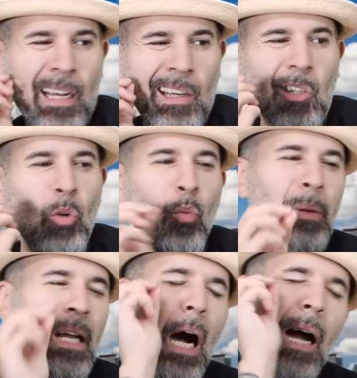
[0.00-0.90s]
a little
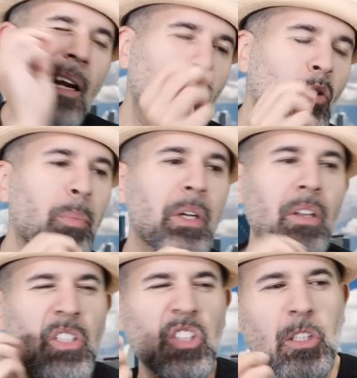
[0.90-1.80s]
bit
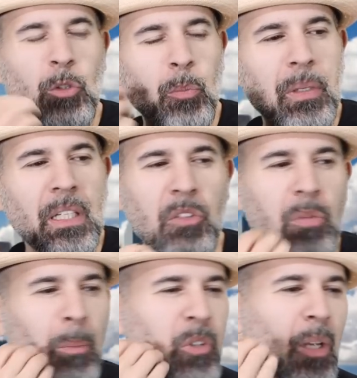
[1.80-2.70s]
of the syrupiness
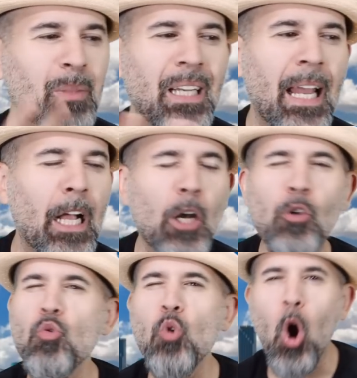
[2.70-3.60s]
from something like a
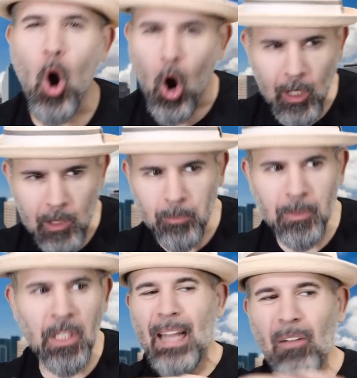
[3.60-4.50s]
New
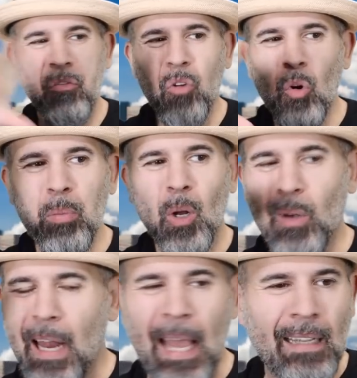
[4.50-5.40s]
Harlem. Not full
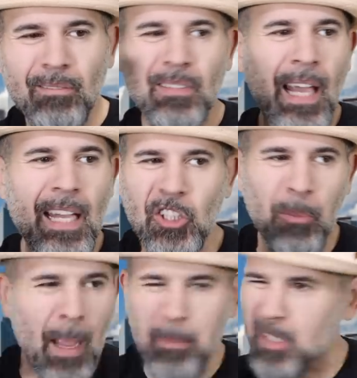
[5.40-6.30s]
blown like Aunt
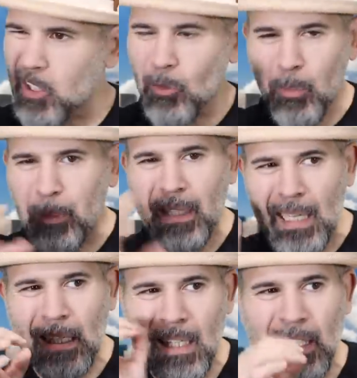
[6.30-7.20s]
Jemima syrupy.
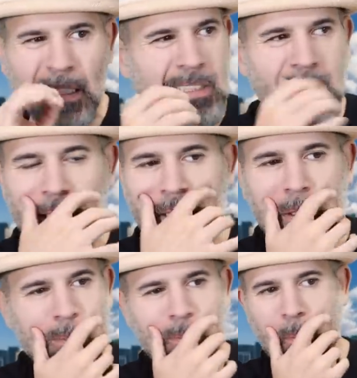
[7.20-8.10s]
Like it's,
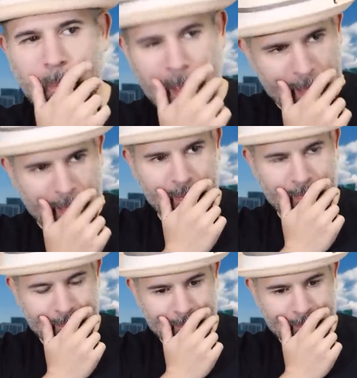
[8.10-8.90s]
man,